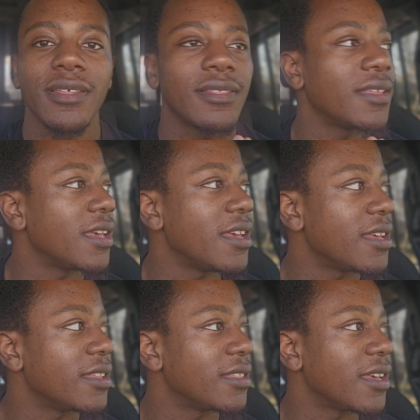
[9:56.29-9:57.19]

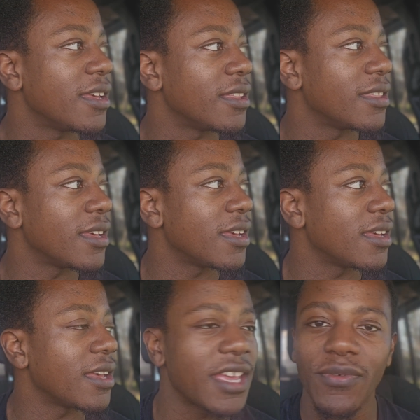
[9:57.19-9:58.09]

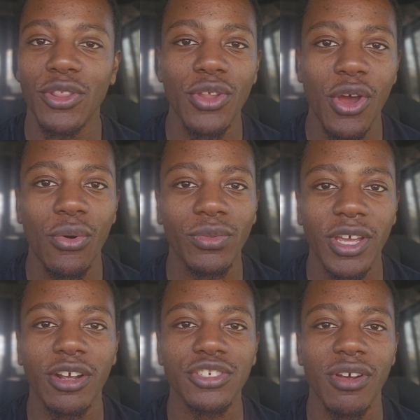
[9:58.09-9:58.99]
even though
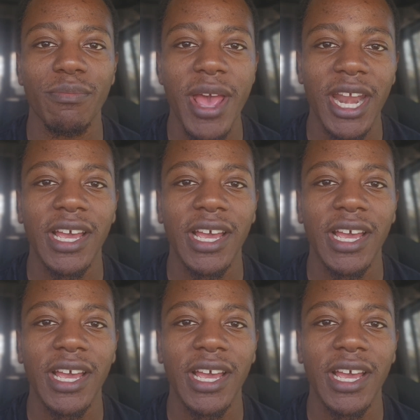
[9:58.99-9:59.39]
there are traumatic